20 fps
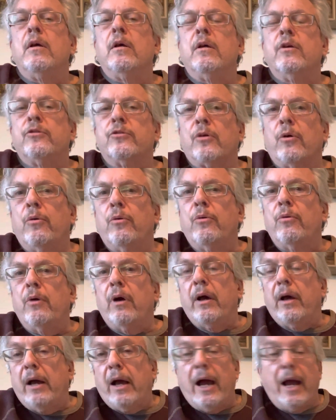So
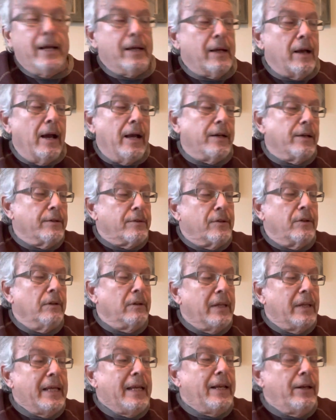I kind
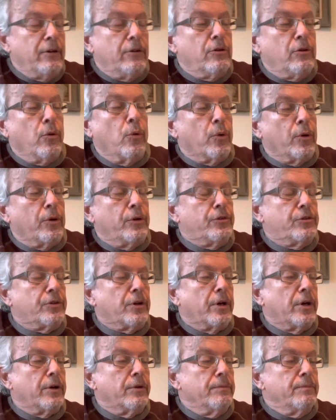of lean towards
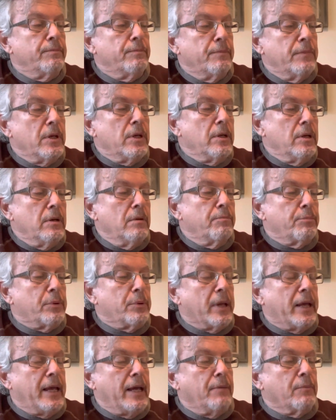
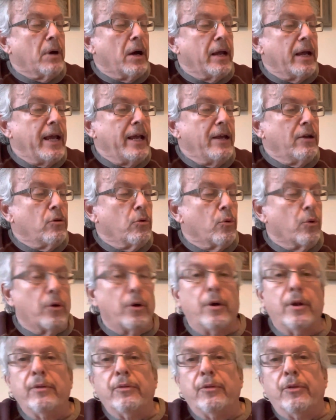playing my A
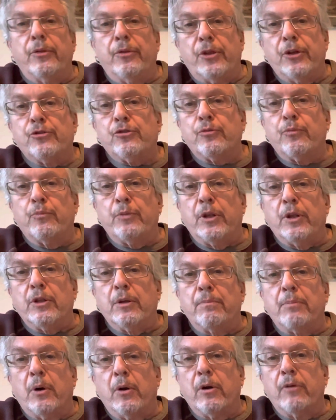chord this in
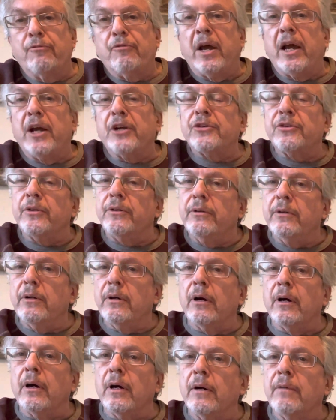the bar fashion
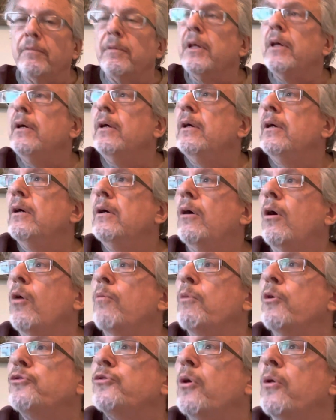
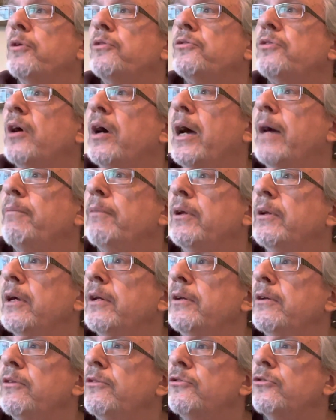almost all the time. And
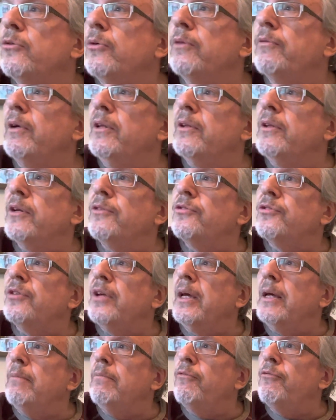then sort of in that
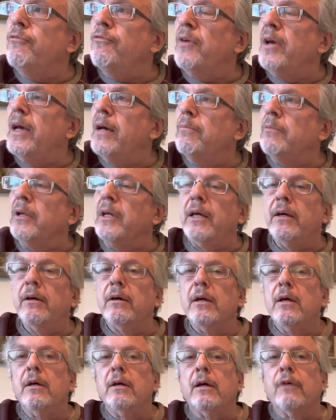same
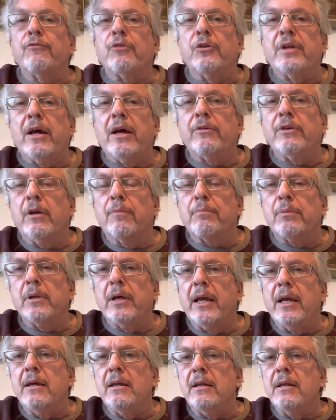family, if you're down here
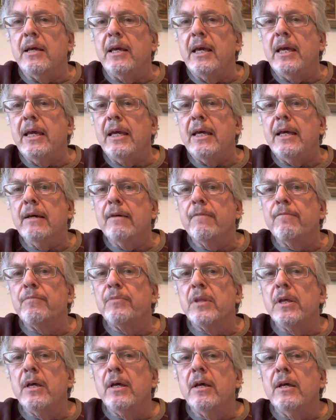playing E
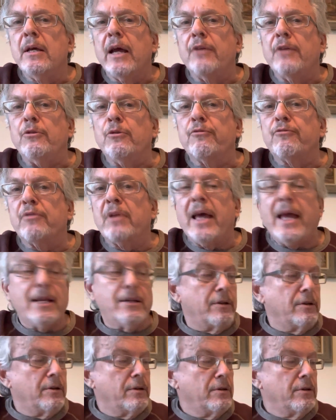and you
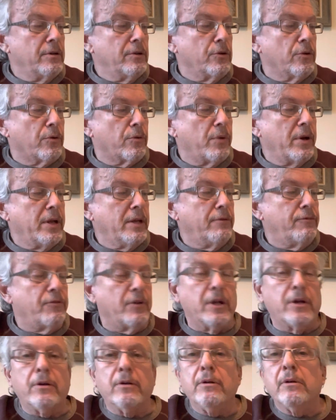flatten your ring
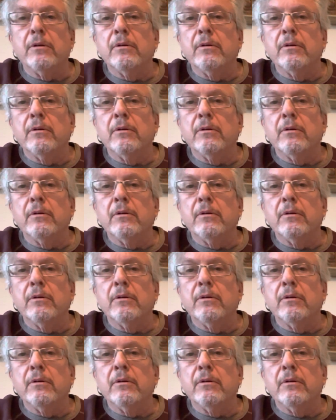finger,